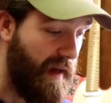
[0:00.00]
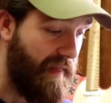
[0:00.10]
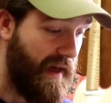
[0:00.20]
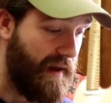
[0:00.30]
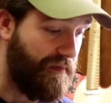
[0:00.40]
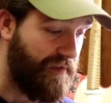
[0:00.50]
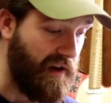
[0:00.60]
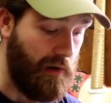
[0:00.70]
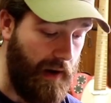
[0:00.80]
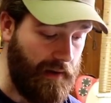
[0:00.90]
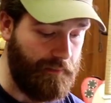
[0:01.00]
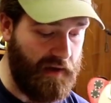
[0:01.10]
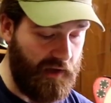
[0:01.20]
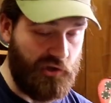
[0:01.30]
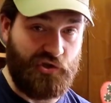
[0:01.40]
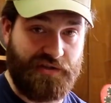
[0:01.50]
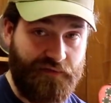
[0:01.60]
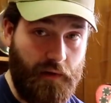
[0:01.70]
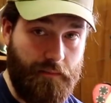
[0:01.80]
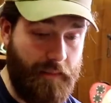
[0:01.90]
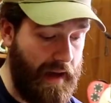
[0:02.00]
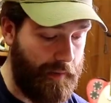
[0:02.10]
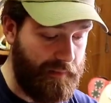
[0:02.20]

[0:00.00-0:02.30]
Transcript: And then figure eight being just front and back.